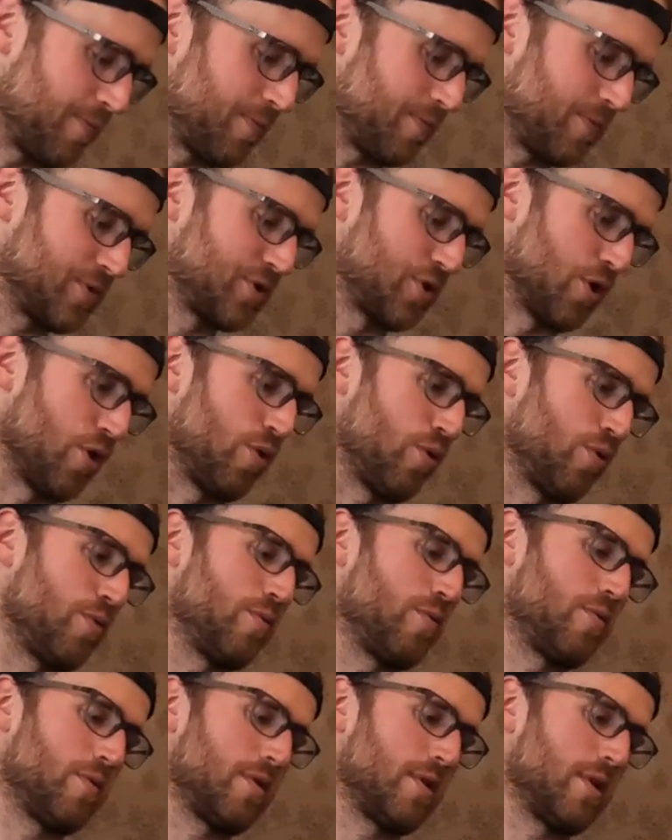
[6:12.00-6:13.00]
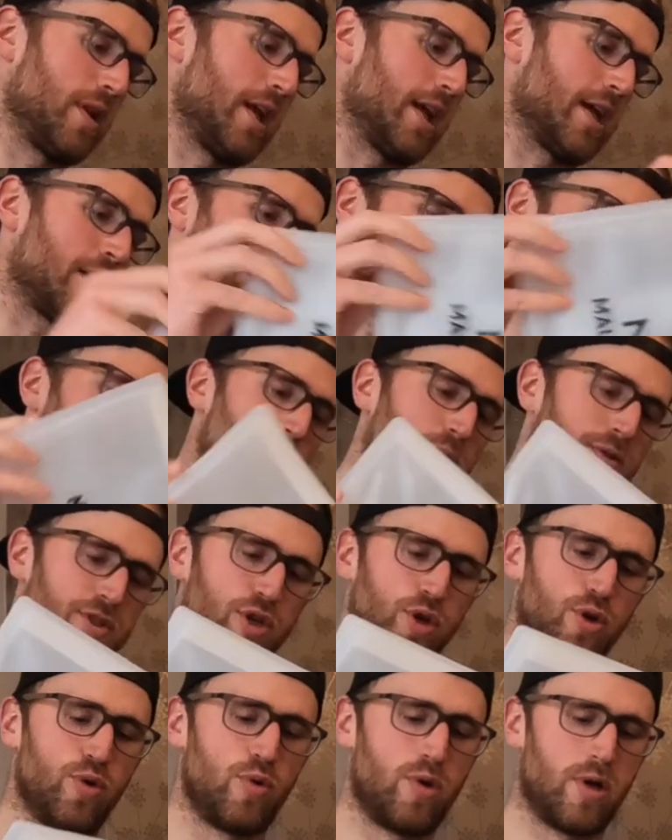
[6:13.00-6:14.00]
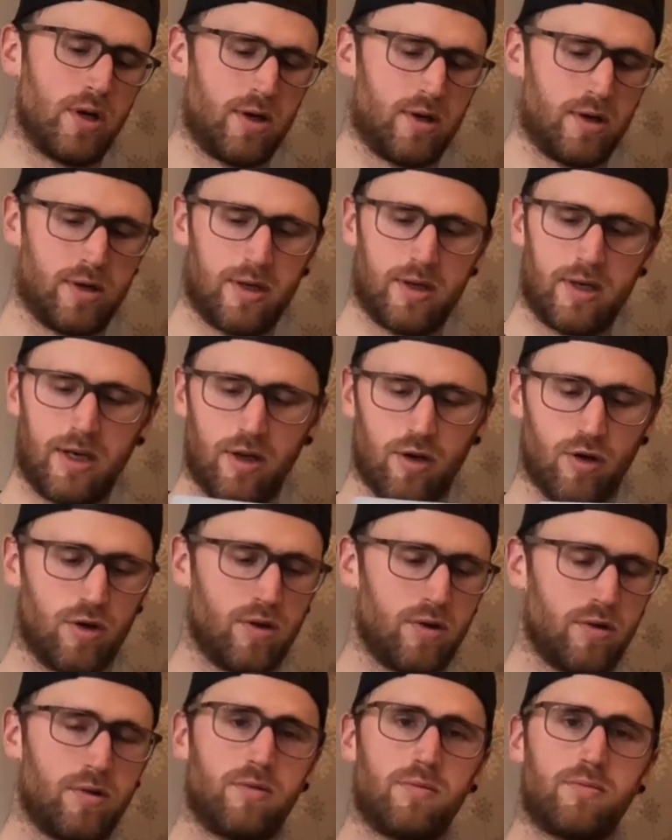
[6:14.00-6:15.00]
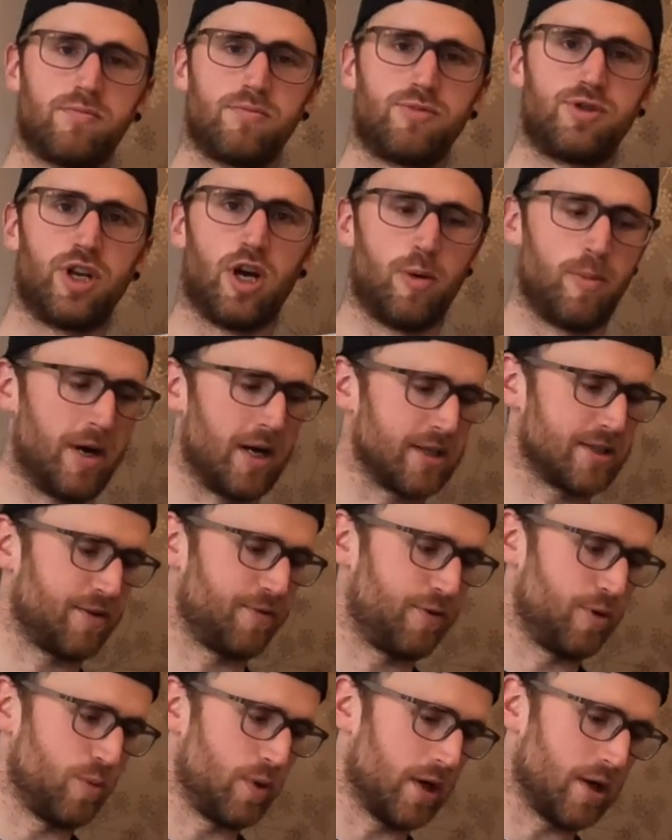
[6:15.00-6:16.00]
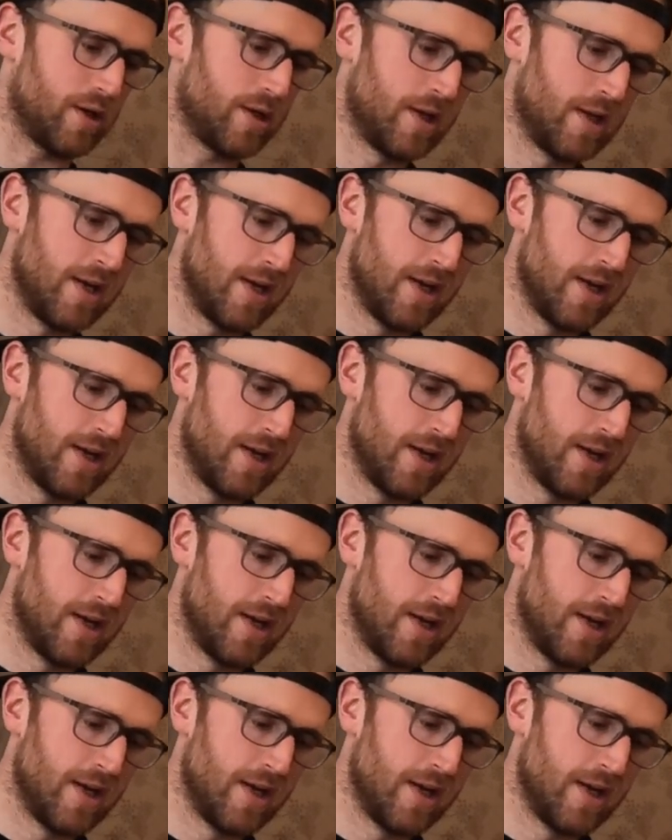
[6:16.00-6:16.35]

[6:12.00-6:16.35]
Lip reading: So it comes with two little gel bags, if you will,